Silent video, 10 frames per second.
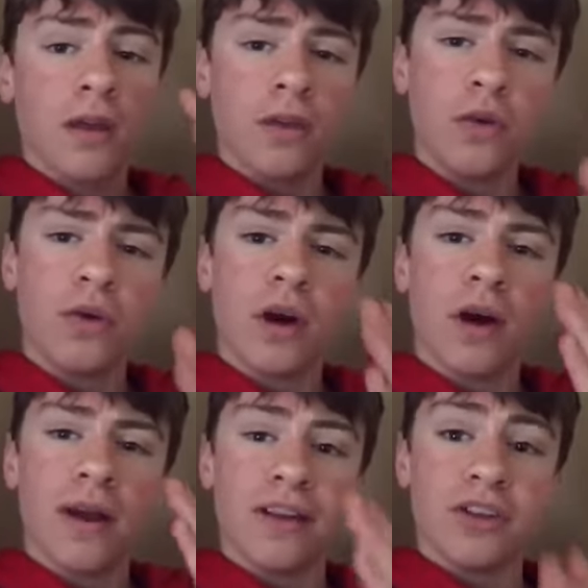
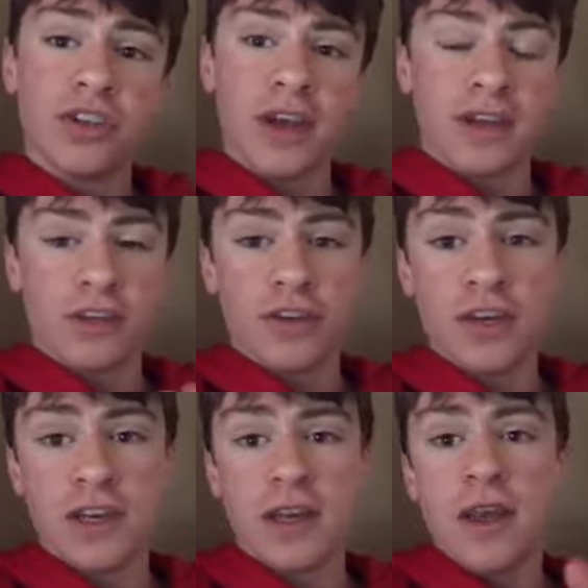Luca, and
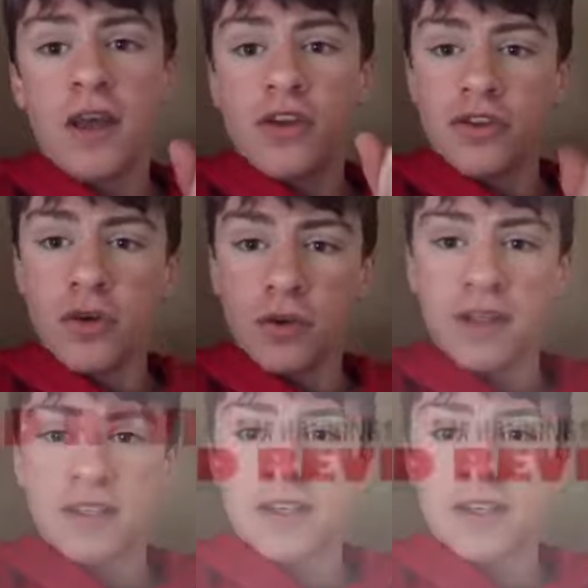Shang-Chi. So let's